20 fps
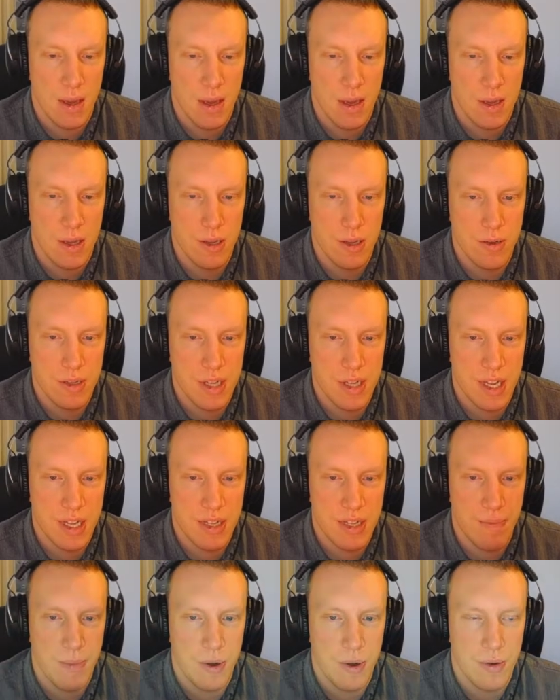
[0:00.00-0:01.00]
Use
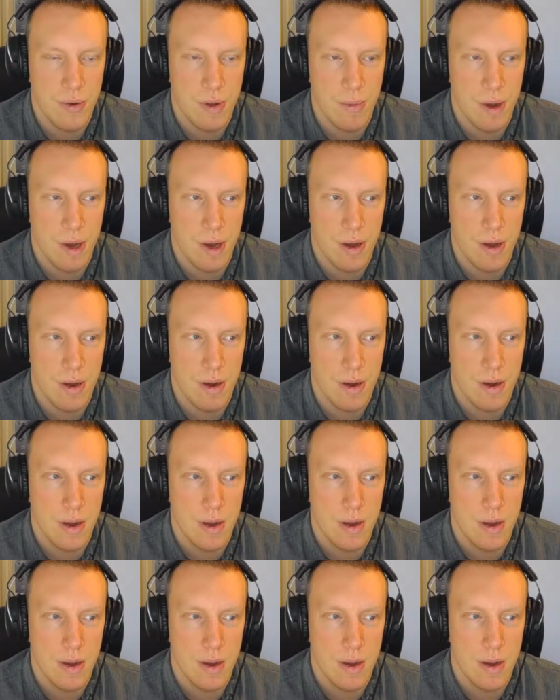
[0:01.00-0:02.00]
next Pokemon.
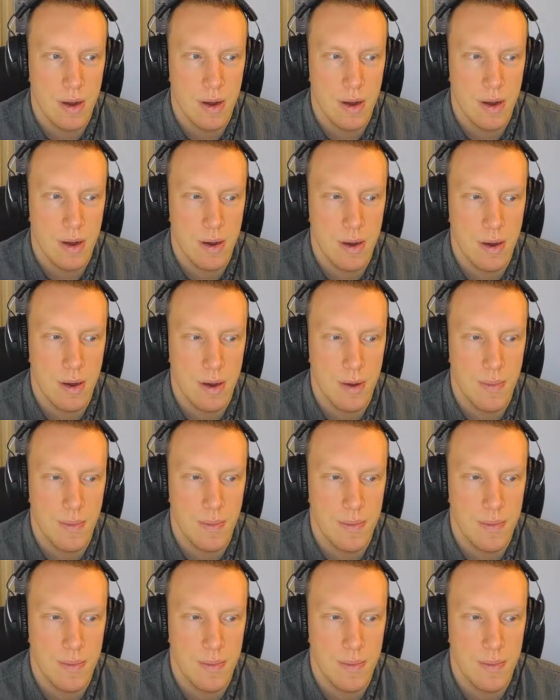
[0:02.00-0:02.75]
Uh...